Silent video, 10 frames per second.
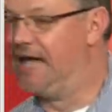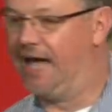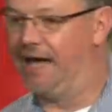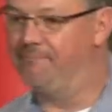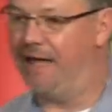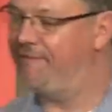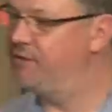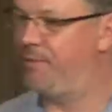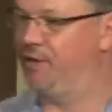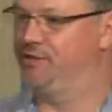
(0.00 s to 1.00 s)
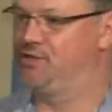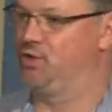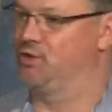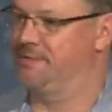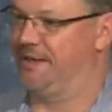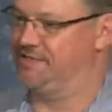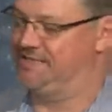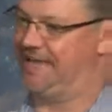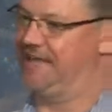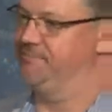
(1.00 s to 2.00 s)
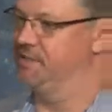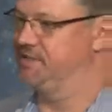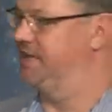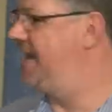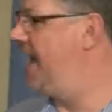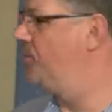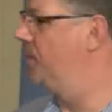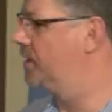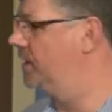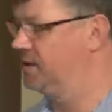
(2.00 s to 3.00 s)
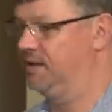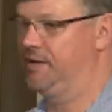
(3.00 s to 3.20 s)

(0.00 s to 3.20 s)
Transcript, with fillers: Um, everybody talks about statements in networking.